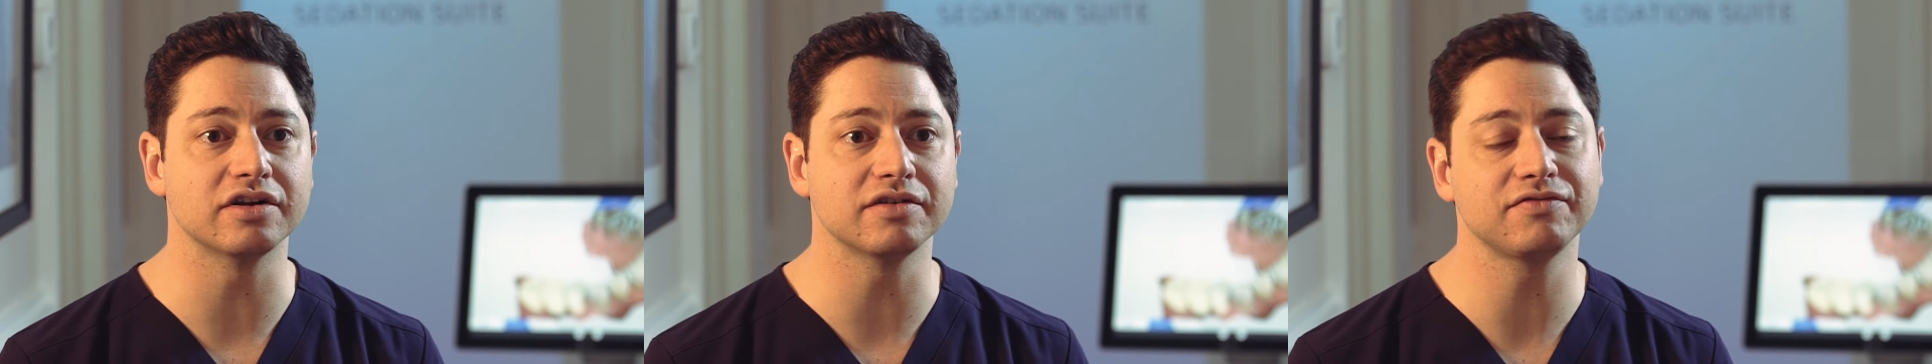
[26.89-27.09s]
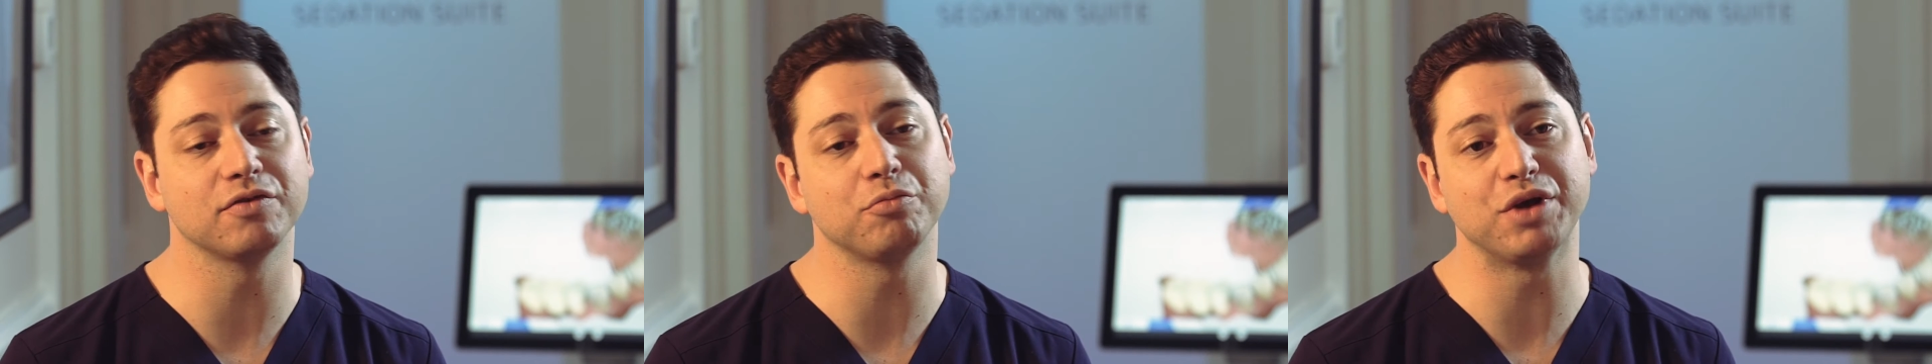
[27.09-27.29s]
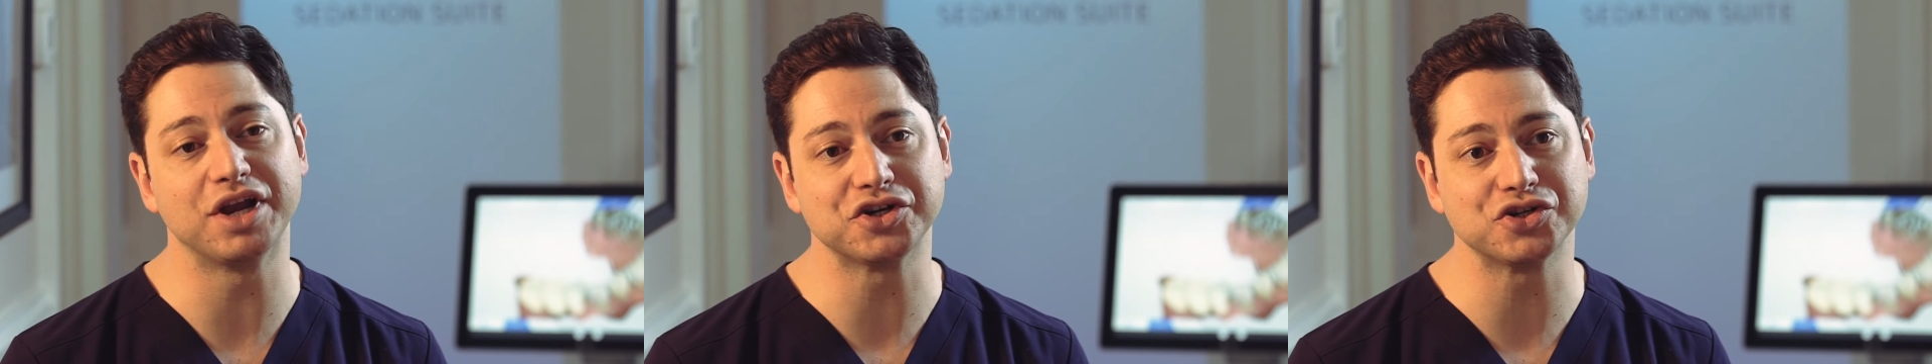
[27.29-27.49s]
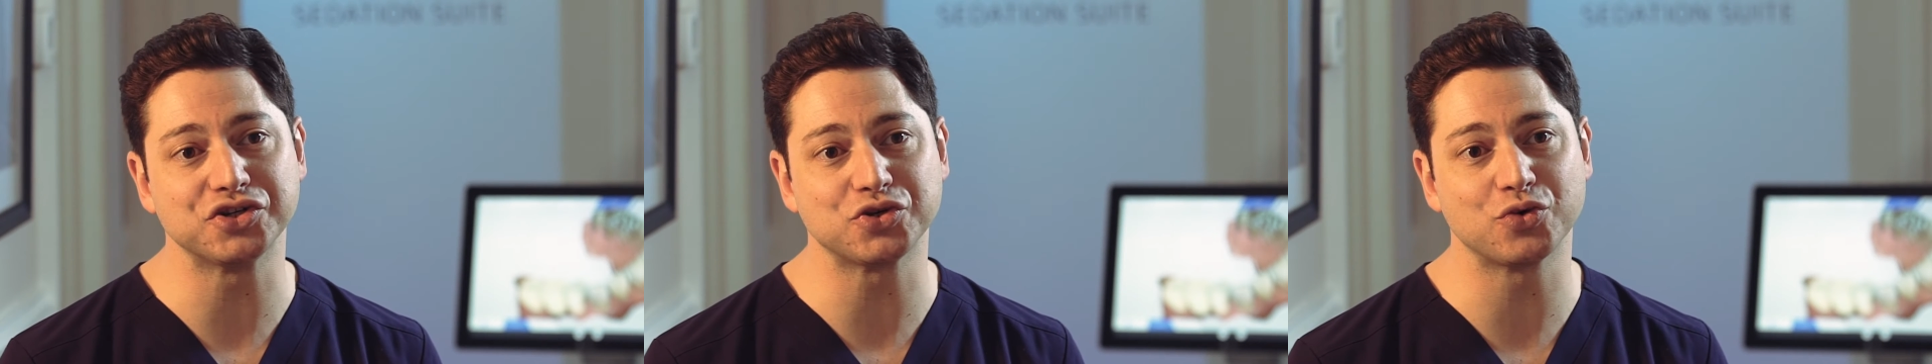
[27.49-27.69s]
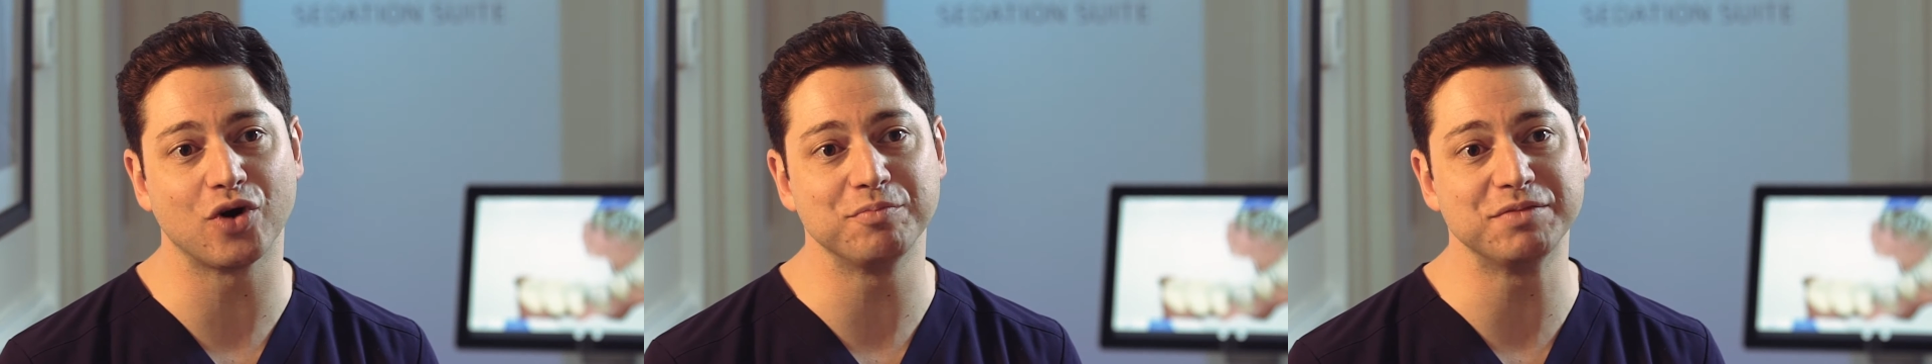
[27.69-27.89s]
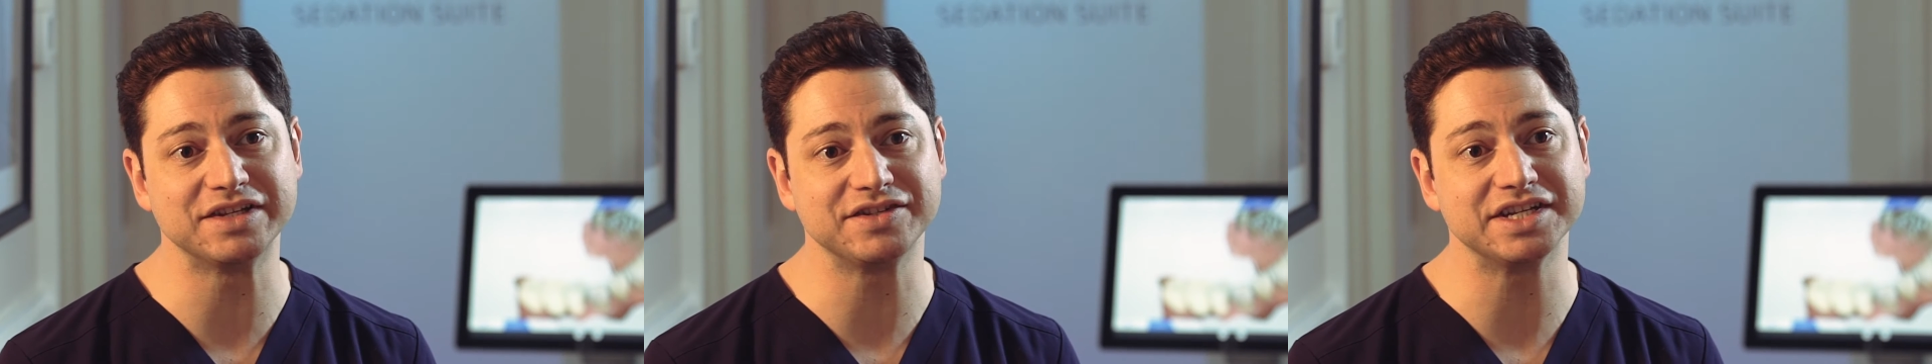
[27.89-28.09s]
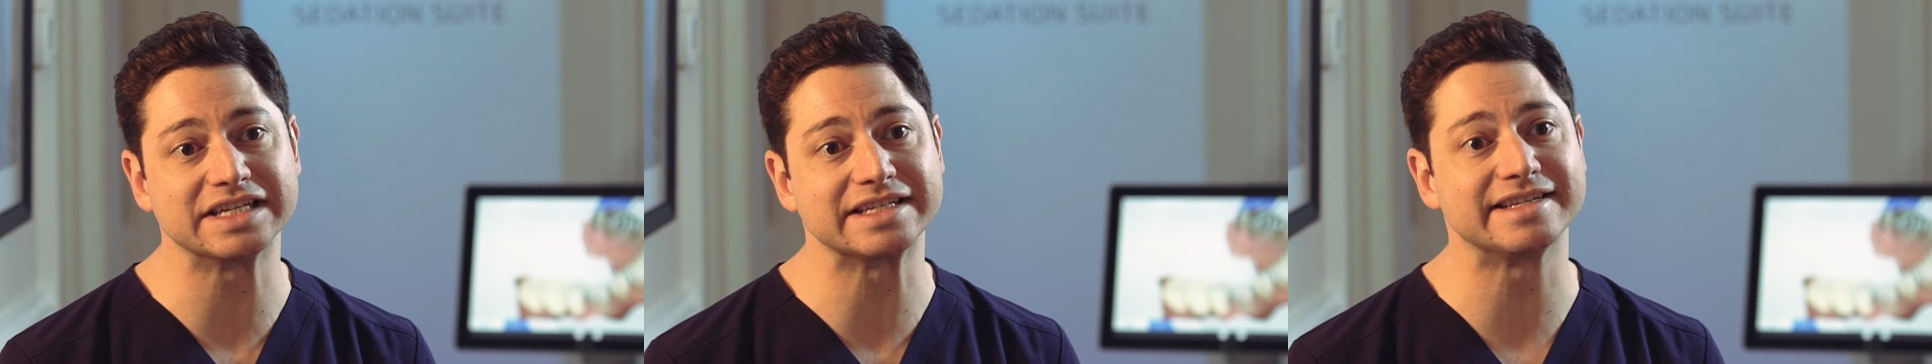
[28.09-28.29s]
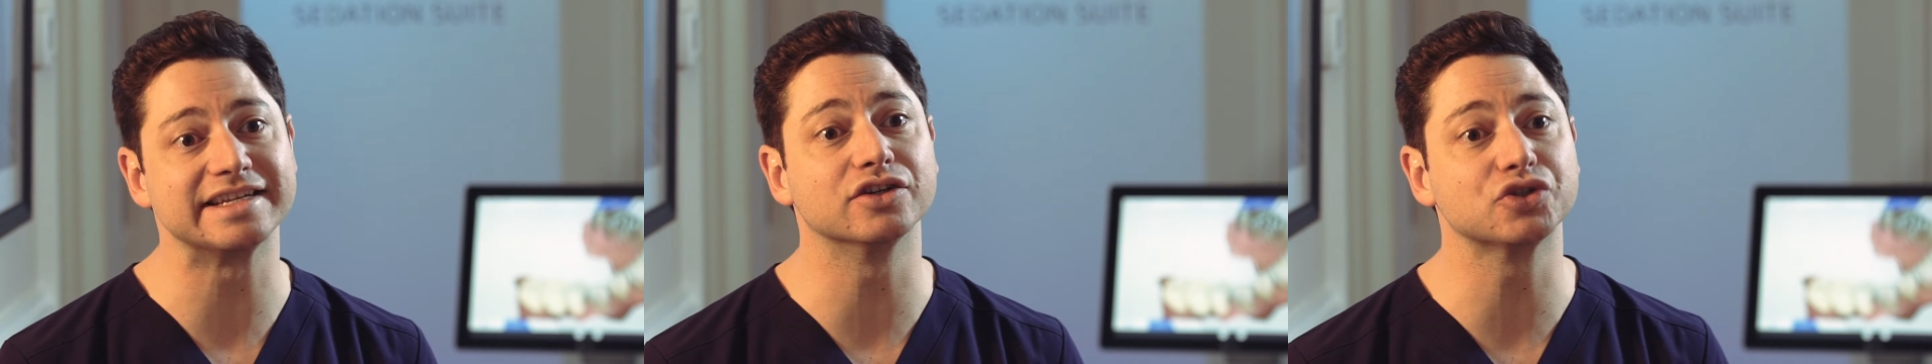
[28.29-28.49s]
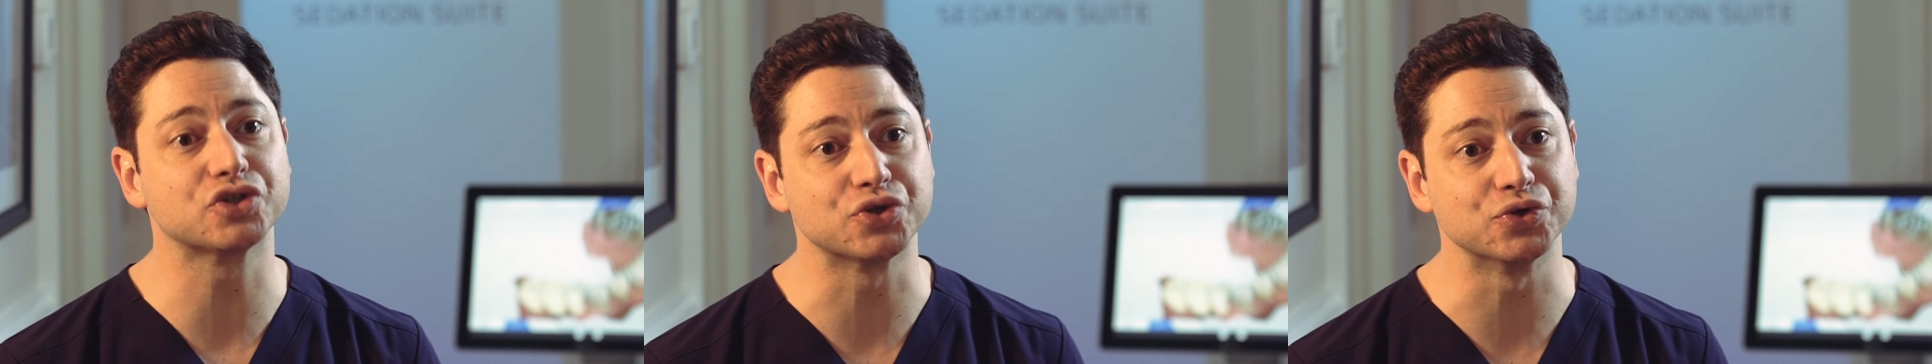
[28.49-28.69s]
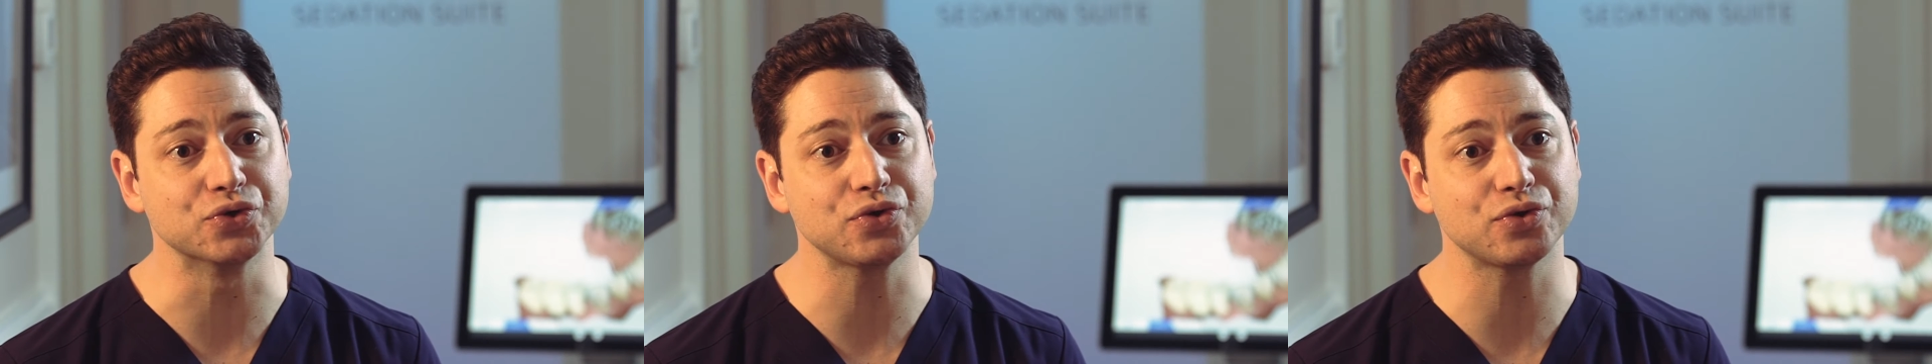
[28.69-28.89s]
for patients who are missing a single
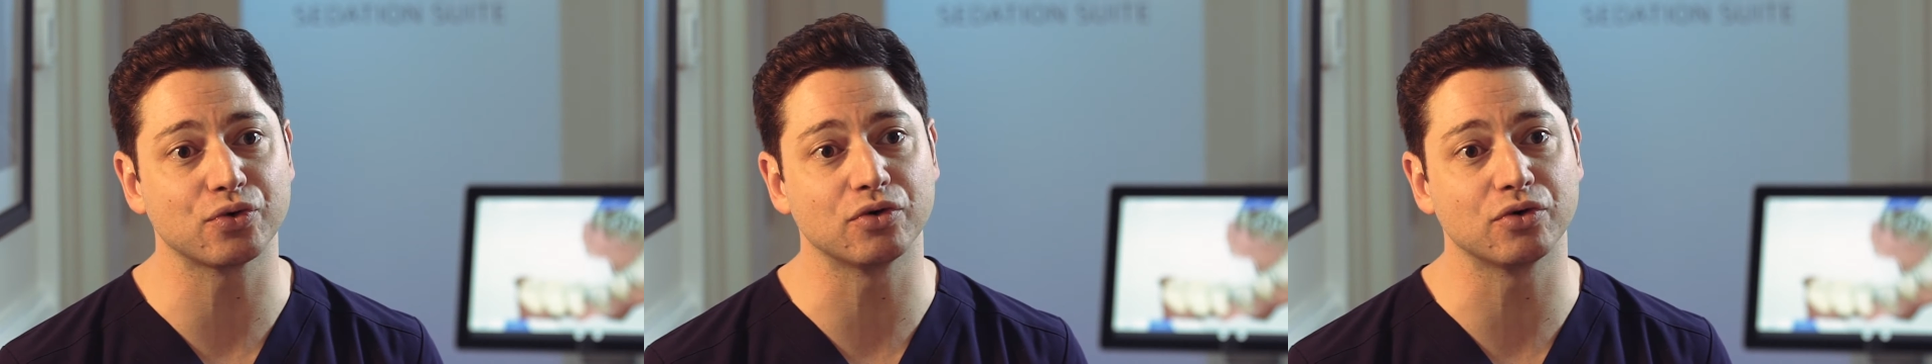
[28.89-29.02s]
tooth or